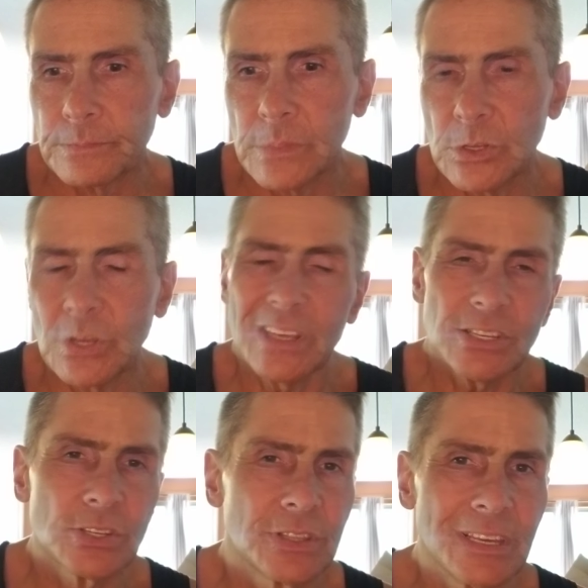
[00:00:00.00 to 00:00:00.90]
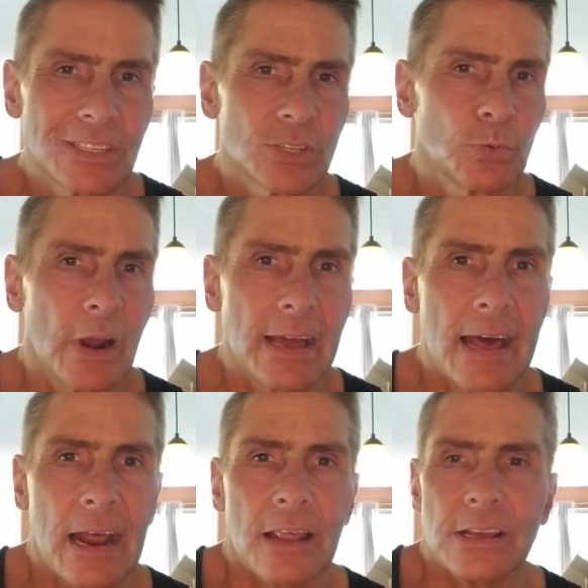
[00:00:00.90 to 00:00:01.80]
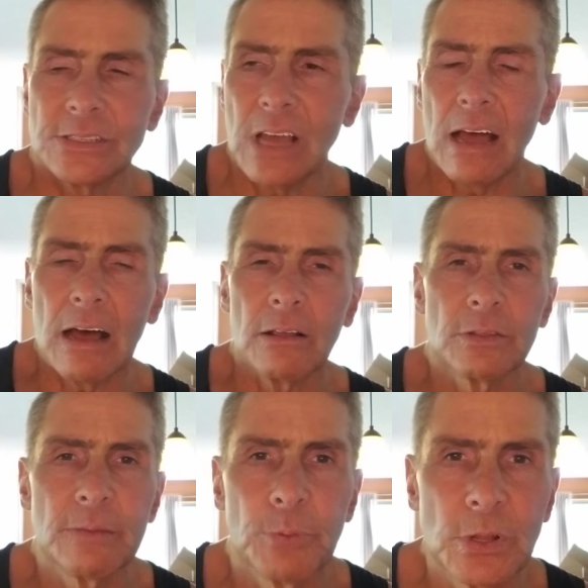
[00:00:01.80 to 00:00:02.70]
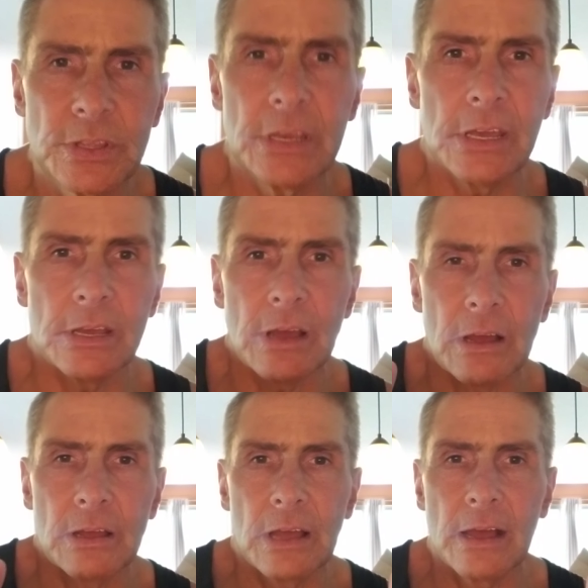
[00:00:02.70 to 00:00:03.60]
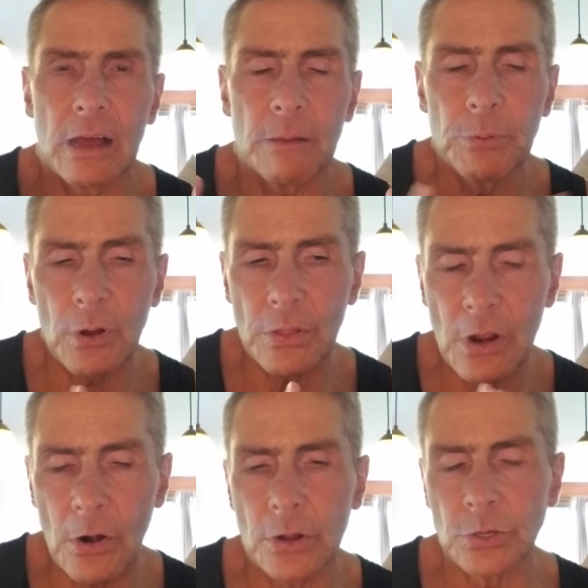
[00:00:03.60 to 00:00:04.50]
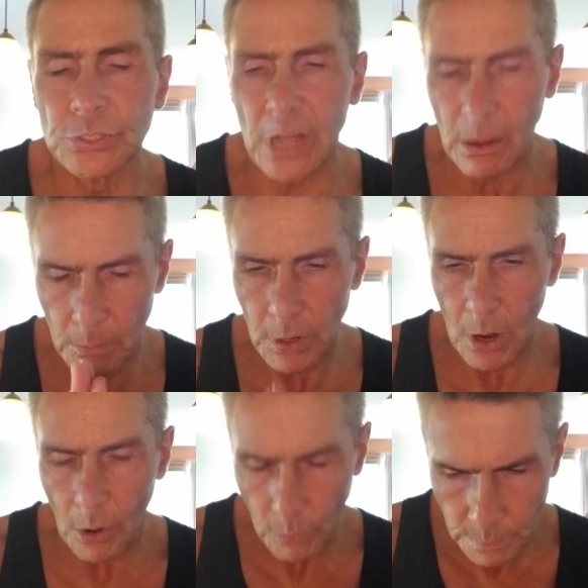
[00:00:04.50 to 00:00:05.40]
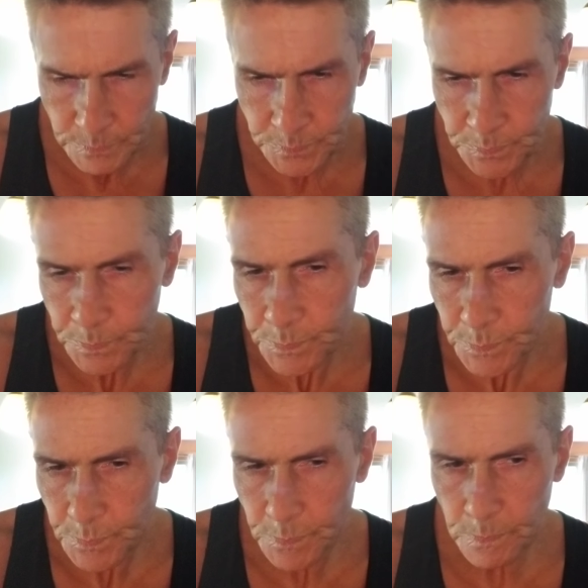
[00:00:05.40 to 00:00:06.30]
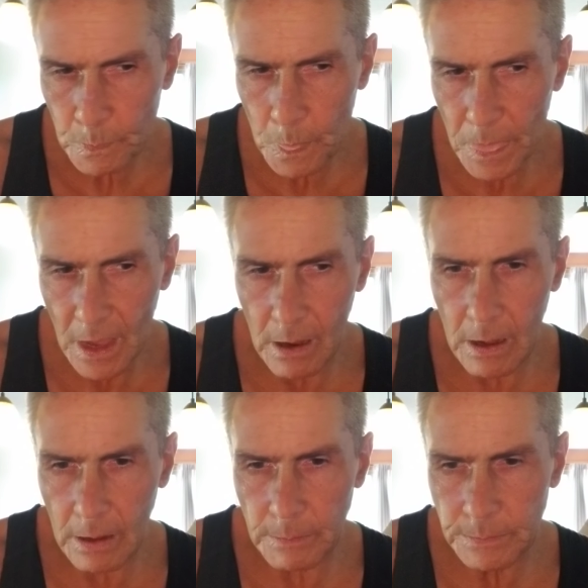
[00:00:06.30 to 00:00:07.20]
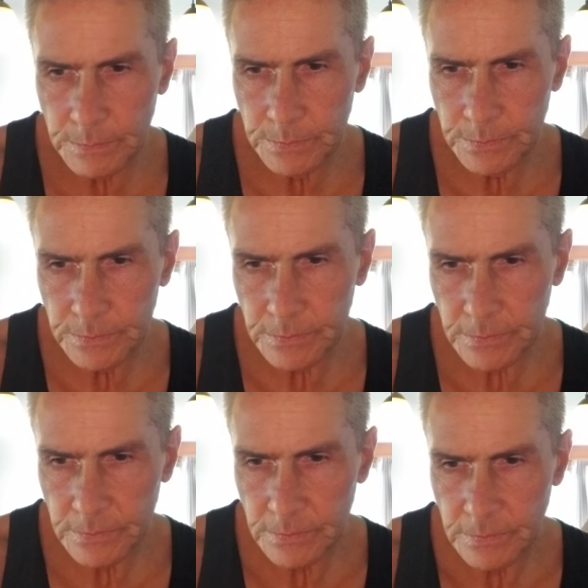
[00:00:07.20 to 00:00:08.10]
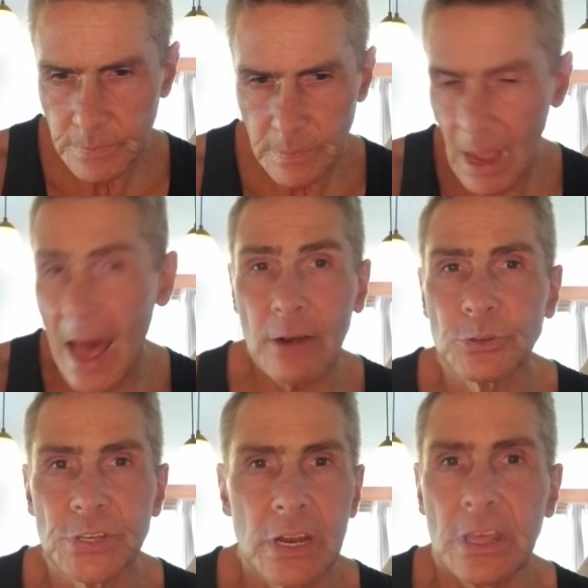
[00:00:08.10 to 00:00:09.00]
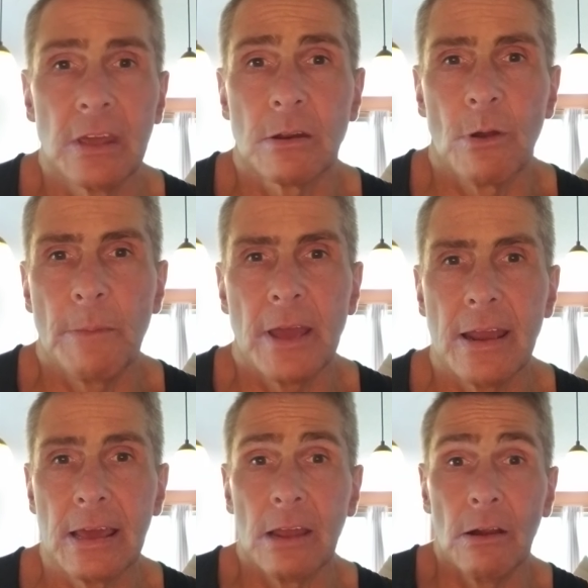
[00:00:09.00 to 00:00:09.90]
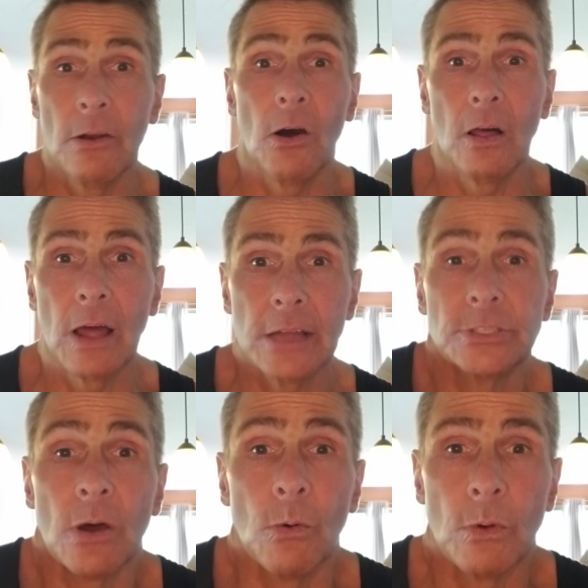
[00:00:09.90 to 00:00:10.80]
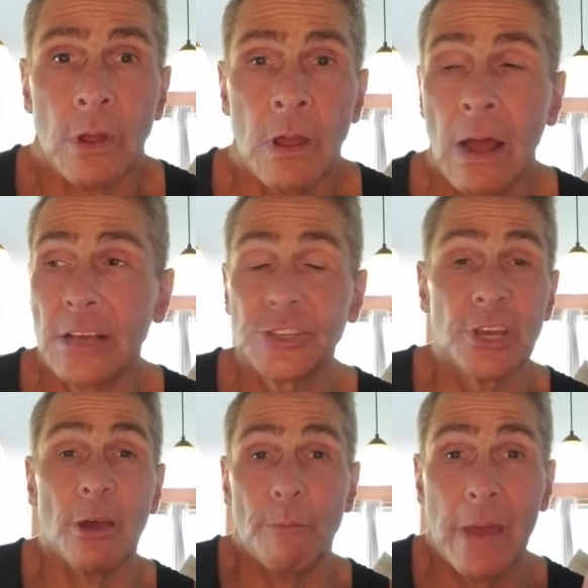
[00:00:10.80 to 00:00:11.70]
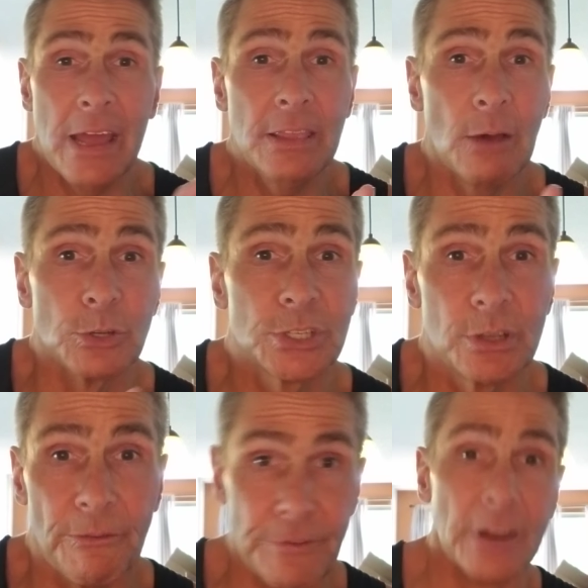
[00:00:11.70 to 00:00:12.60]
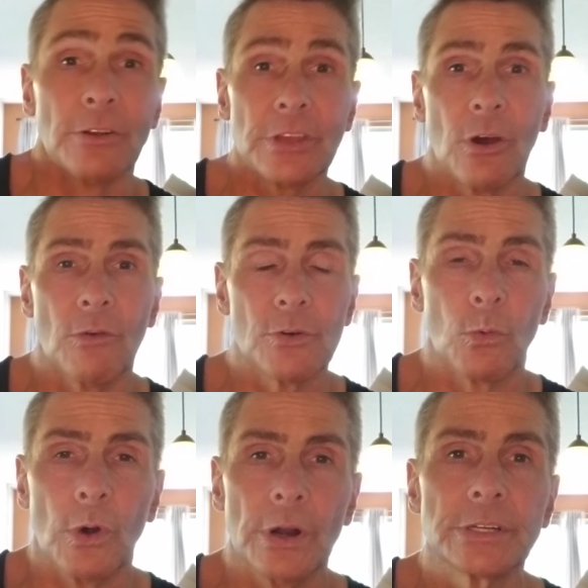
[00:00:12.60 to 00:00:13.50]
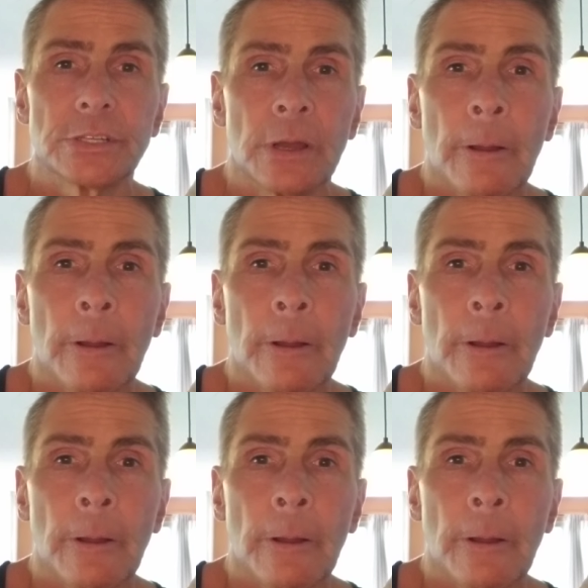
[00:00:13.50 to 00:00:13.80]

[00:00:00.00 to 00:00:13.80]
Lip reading: So this is what I got out of this. I'll put all the articles down below. I don't see anything incriminating here at all. I don't. I see a man that was severely overworked.